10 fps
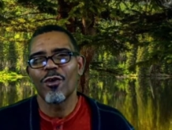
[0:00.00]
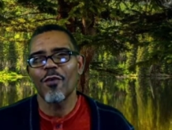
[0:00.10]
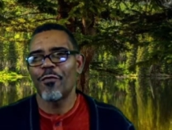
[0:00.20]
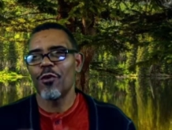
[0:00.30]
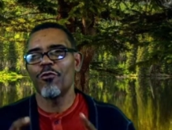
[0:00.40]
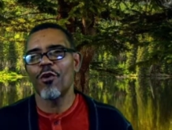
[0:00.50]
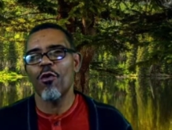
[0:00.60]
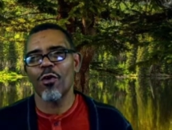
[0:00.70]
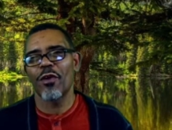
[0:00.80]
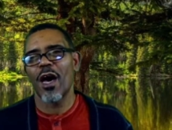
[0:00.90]
if you know
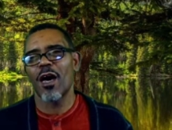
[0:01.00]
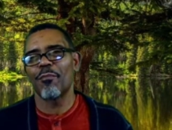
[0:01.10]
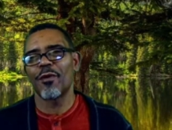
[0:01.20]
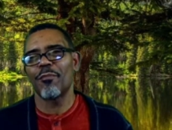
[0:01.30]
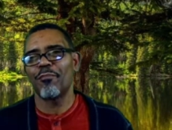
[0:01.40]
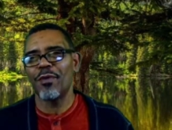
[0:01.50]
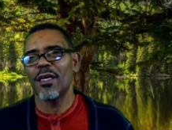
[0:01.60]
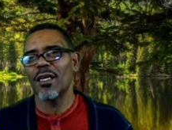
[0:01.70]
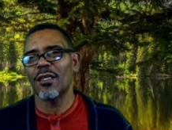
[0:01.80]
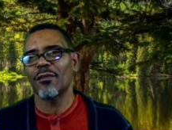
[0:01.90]
or not, but
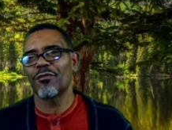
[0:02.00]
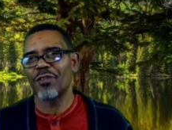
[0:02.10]
being